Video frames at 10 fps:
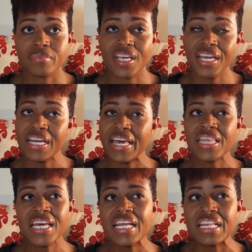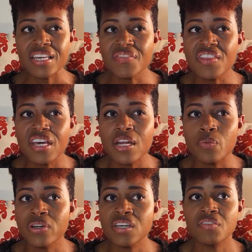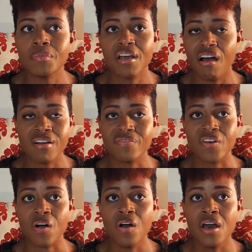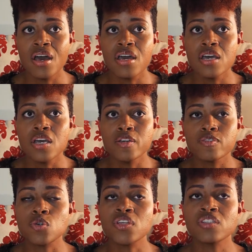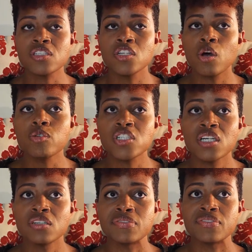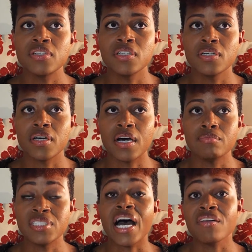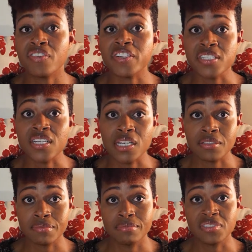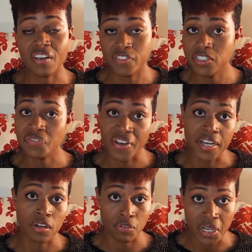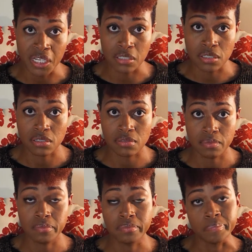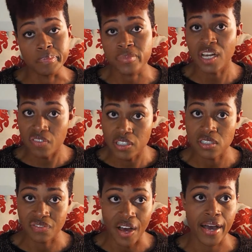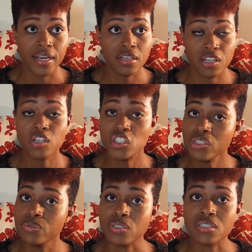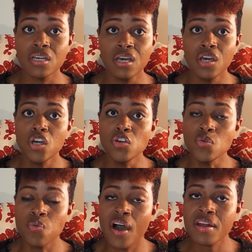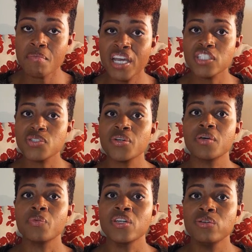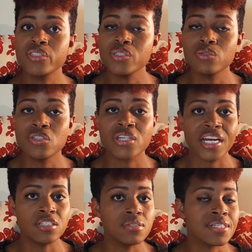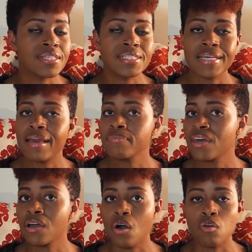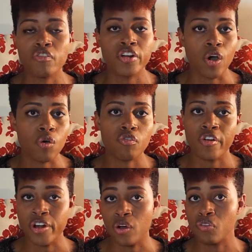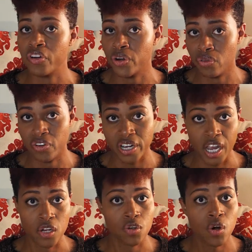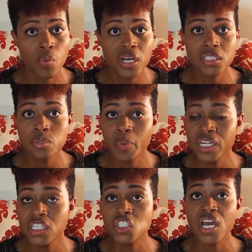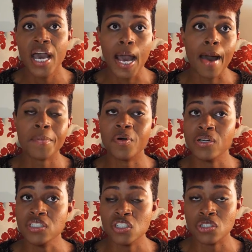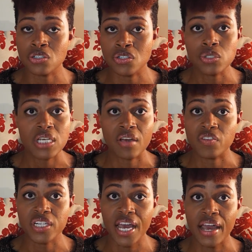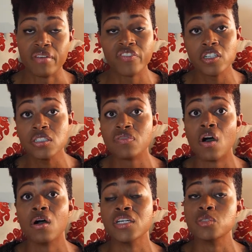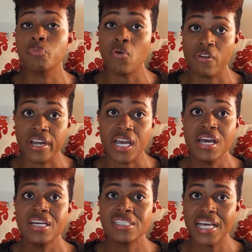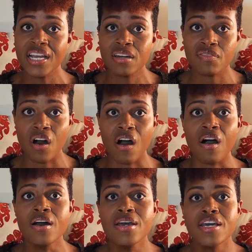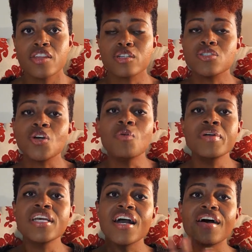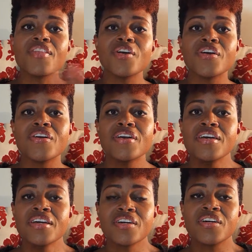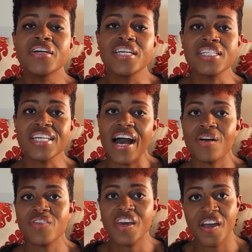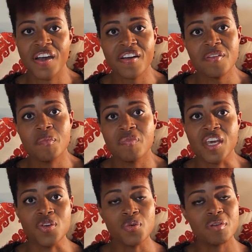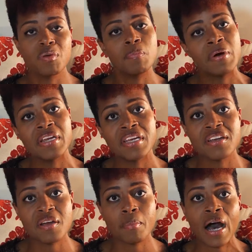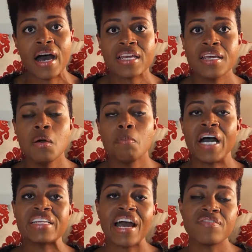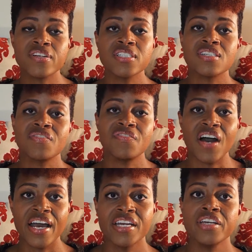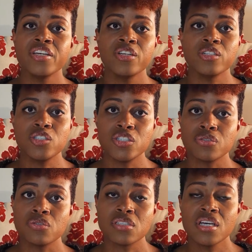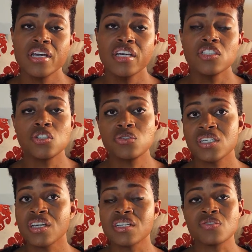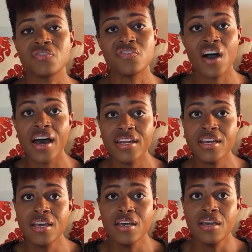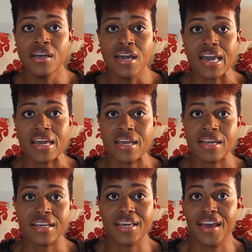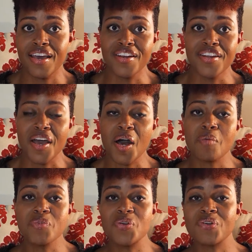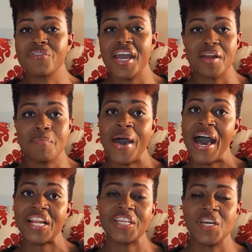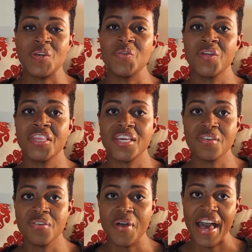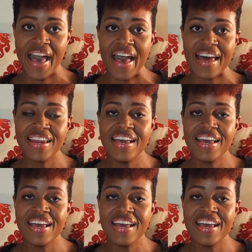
and even then it wouldn't even be harmful. So there's the notion of diversity. Diversify your greens. Diversify your juice. You want to make sure that when you juice, you're not juicing the same thing over and over and over and over again. You don't want spinach, apple, and ginger juice every day. First of all, it's boring. Second of all, there's so many other goodies out there that you could be putting in your body by diversifying your juice. Juicing is fun. It can help you create a palate that you didn't think you had,